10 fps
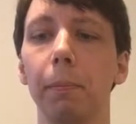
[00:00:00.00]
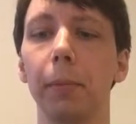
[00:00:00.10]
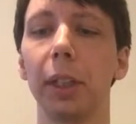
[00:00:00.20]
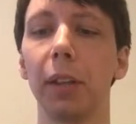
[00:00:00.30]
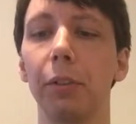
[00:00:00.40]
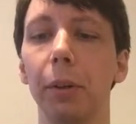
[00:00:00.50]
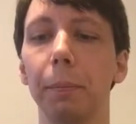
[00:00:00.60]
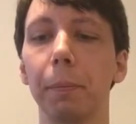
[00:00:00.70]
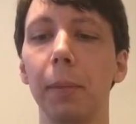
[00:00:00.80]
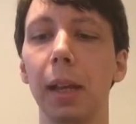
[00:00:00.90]
safer.
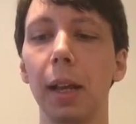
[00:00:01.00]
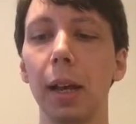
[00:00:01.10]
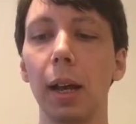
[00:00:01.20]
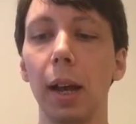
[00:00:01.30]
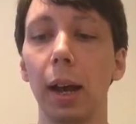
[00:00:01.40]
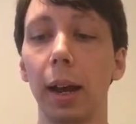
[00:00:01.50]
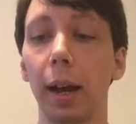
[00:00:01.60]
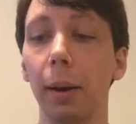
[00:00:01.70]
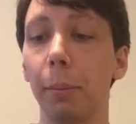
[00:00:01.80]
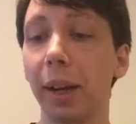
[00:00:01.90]

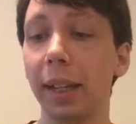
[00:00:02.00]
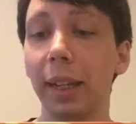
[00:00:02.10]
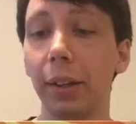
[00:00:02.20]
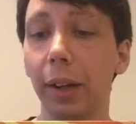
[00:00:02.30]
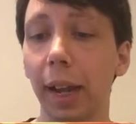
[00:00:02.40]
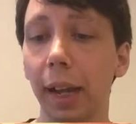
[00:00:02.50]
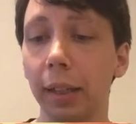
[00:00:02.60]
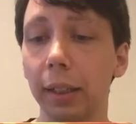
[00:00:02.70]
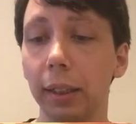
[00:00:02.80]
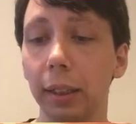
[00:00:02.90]
But on the other
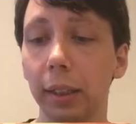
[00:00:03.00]
hand,